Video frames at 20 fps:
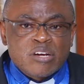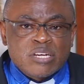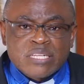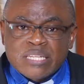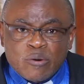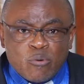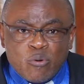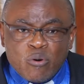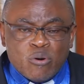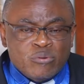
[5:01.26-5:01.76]

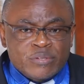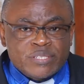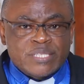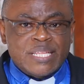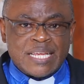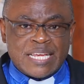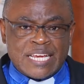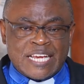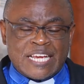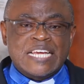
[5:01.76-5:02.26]
the whole
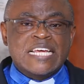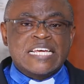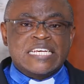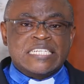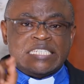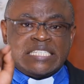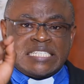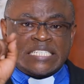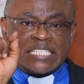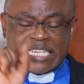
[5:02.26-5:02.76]
thing,
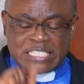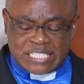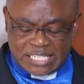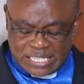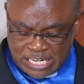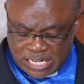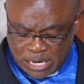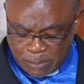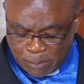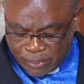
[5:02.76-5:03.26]
Jesus
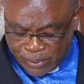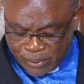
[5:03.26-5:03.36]
did